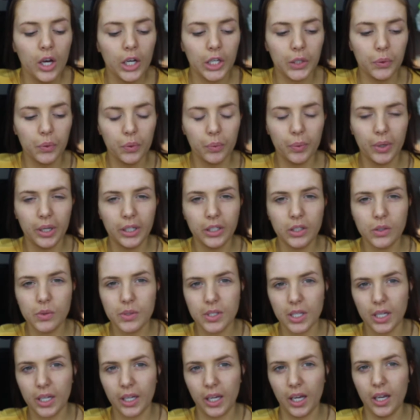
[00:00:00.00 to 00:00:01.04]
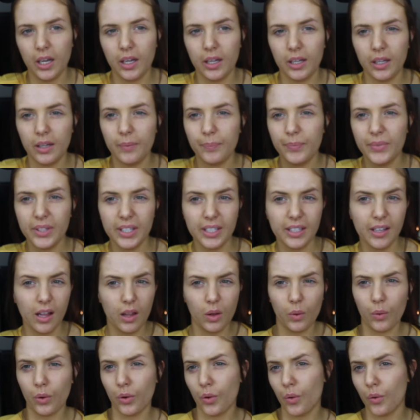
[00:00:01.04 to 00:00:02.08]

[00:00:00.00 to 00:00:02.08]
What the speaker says: you would want to use like a yellow or